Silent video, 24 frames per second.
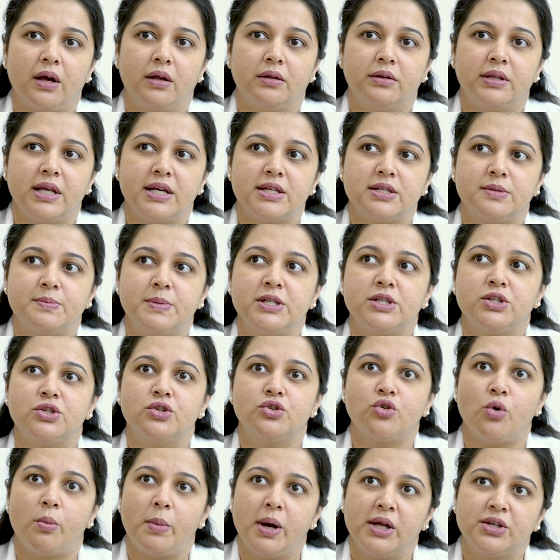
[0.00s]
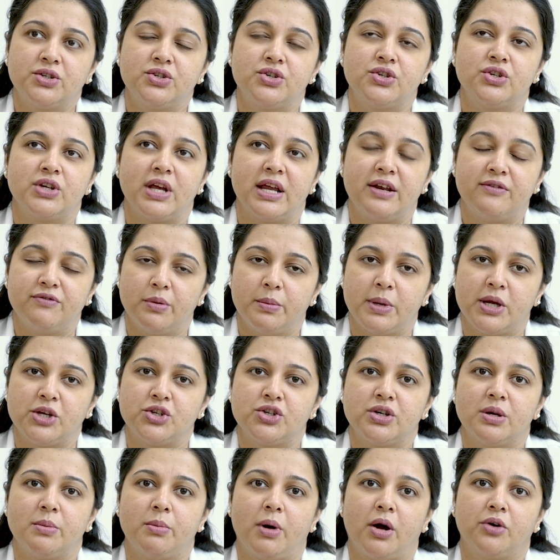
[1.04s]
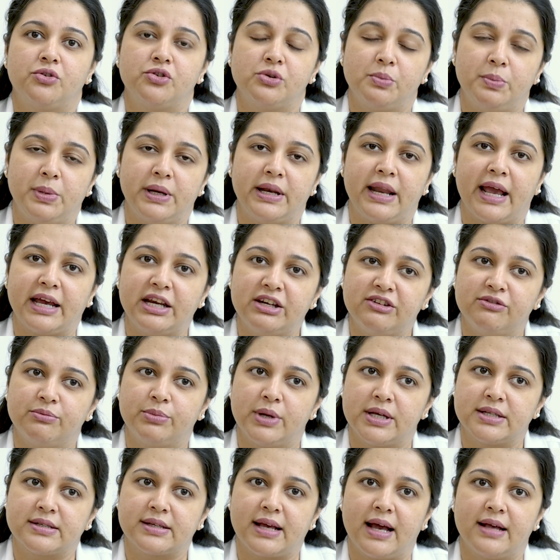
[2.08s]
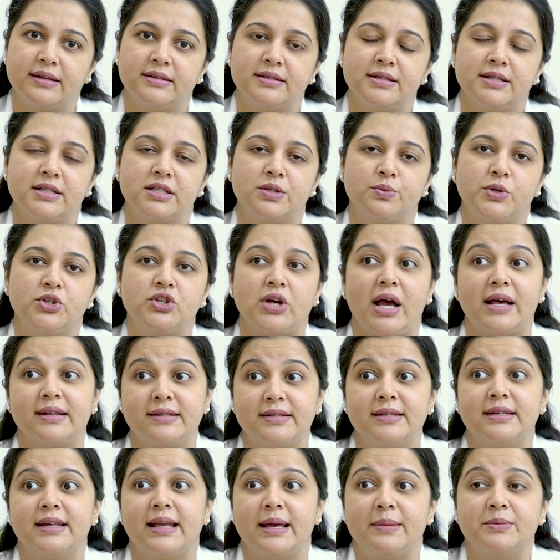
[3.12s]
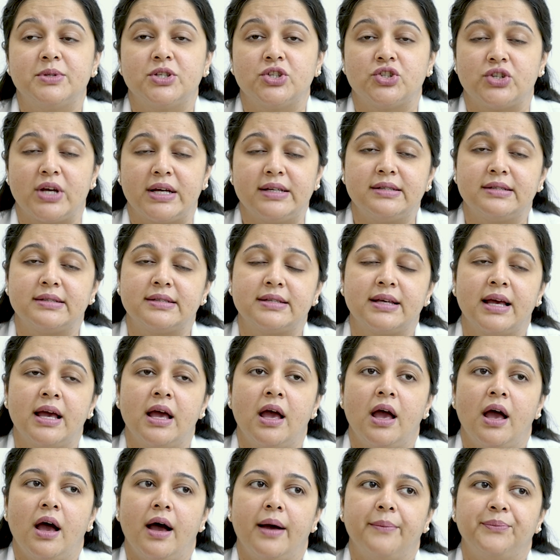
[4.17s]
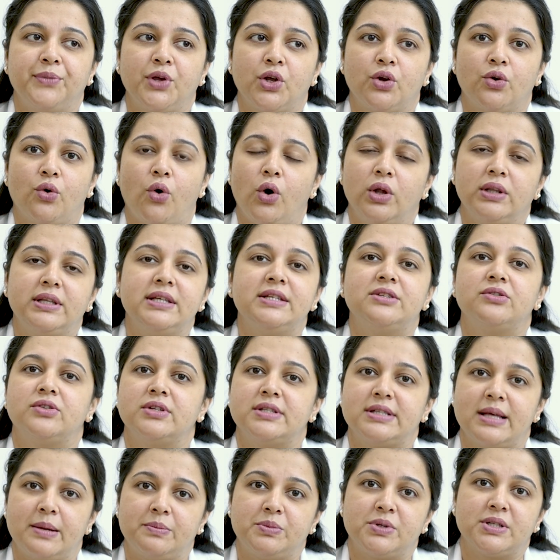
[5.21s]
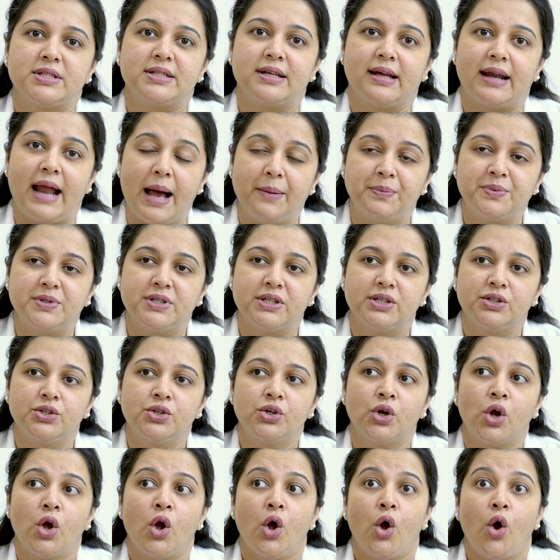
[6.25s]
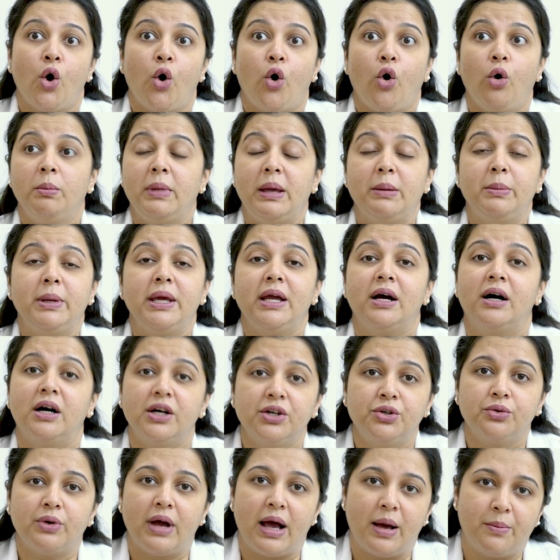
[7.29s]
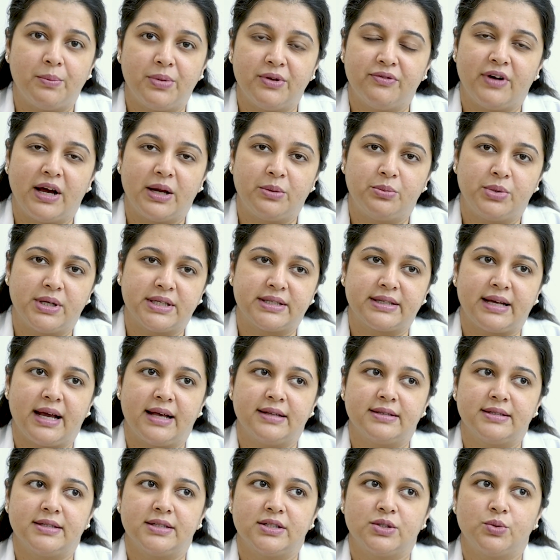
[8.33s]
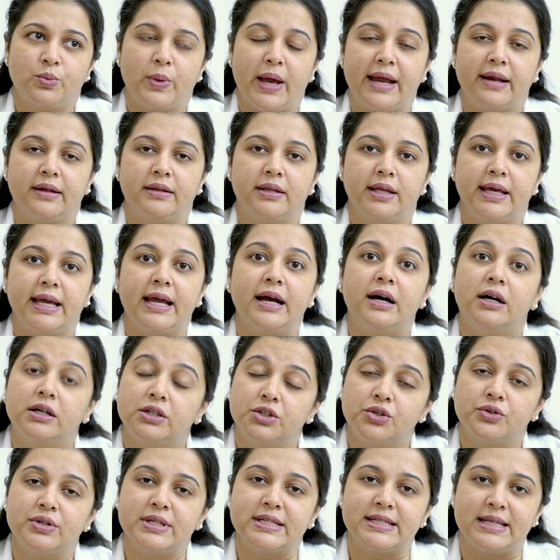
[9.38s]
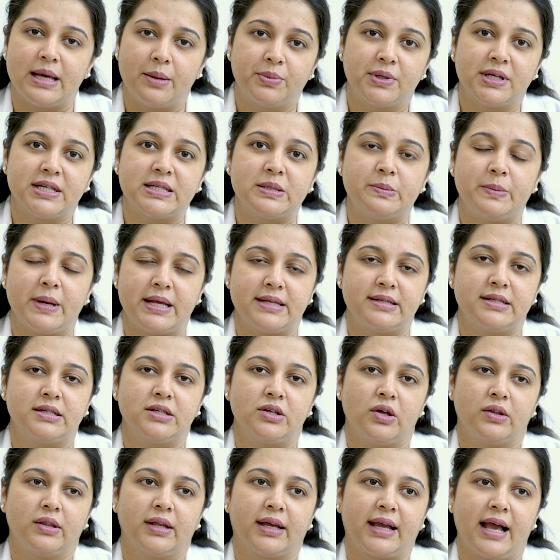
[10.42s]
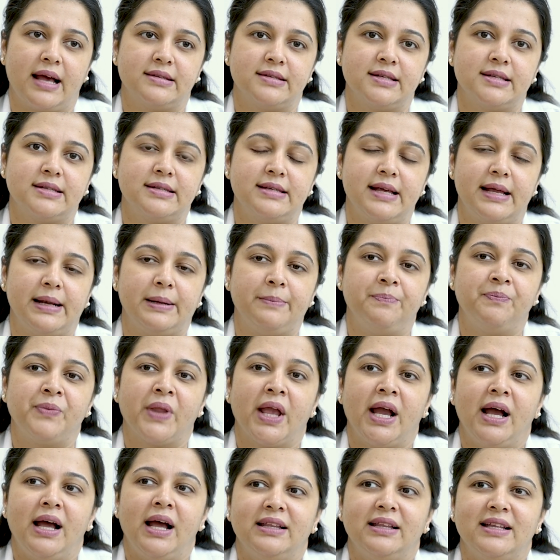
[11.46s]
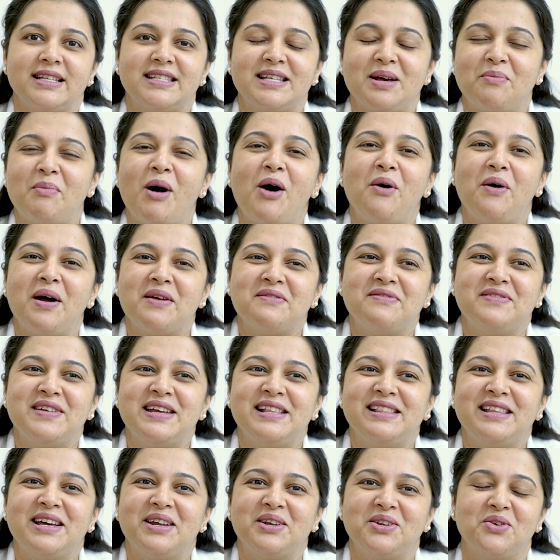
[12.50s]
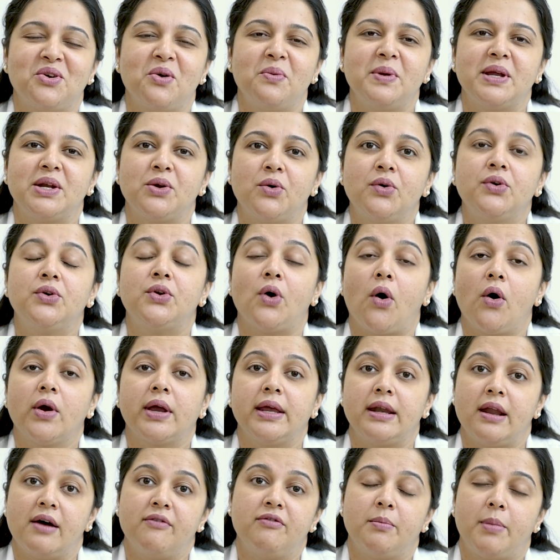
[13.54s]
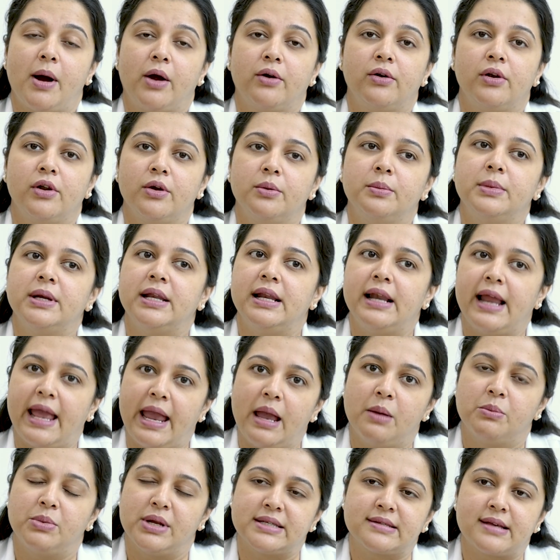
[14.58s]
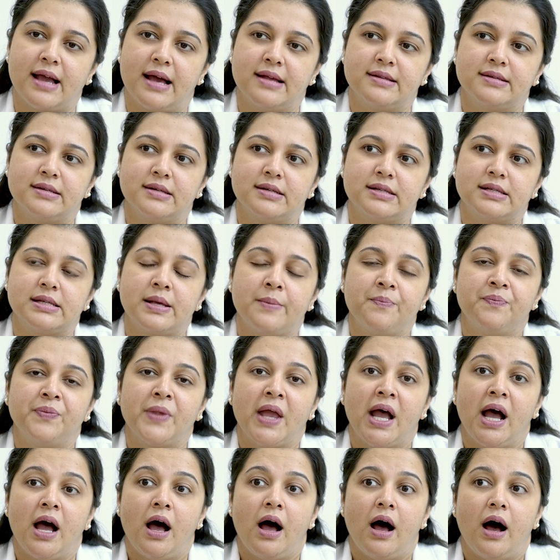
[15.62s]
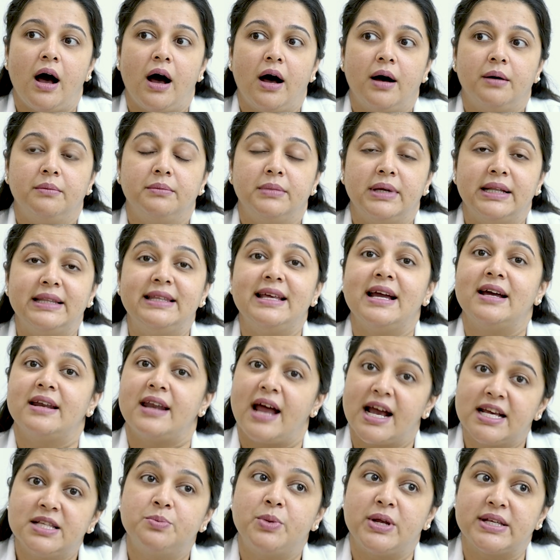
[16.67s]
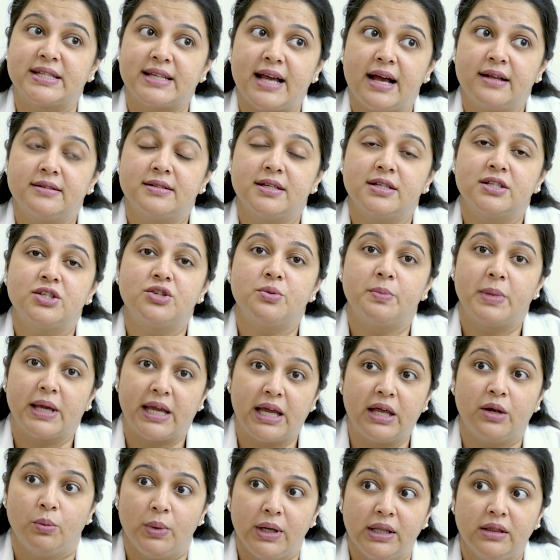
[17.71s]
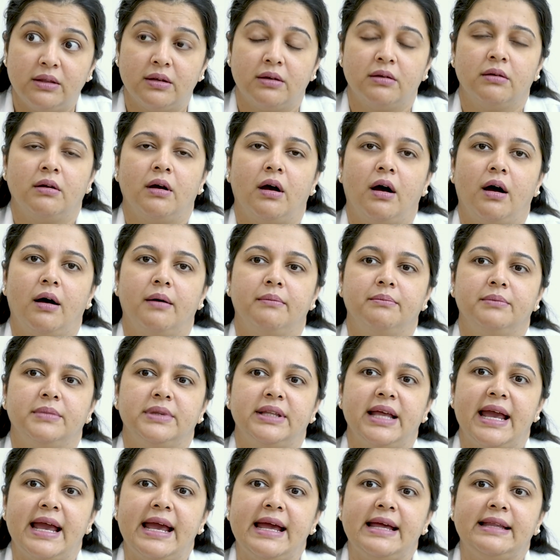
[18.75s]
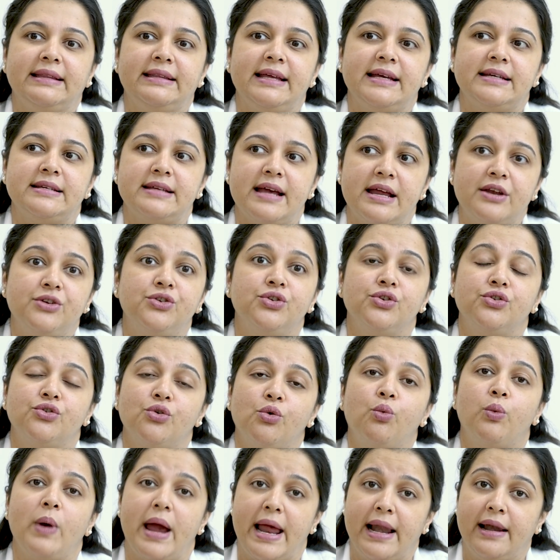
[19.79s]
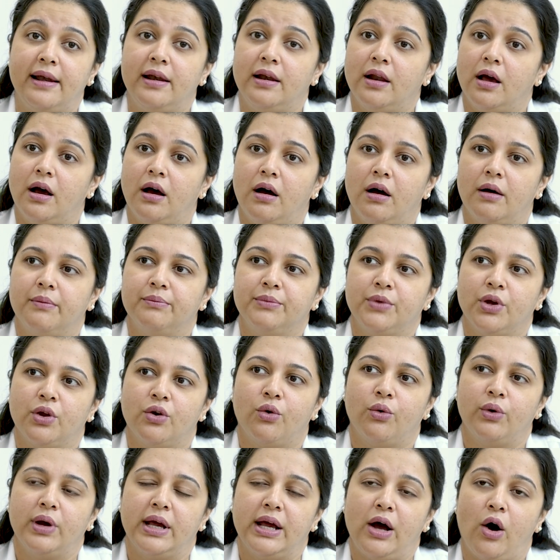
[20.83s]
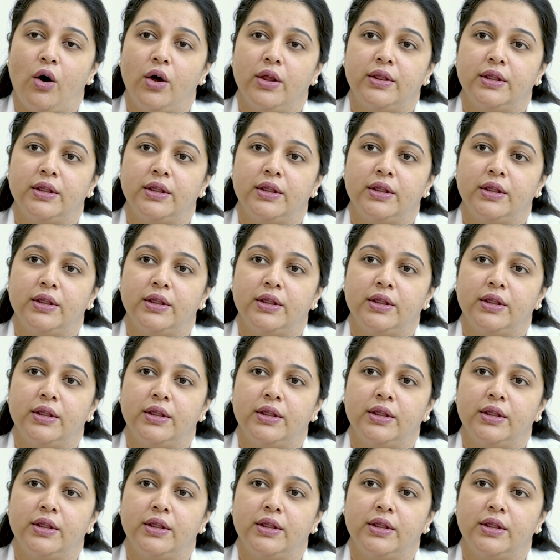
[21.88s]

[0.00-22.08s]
there's been so much information about triple negative breast cancers, which, as the name suggests, all these receptors are absent. Or maybe HER2 amplified breast cancers, where the HER2 receptor is present on the cancer cell. That somehow I feel that, we don't talk enough about Luminal A breast cancers. They are nice breast cancers to begin with. They tend to do well, on a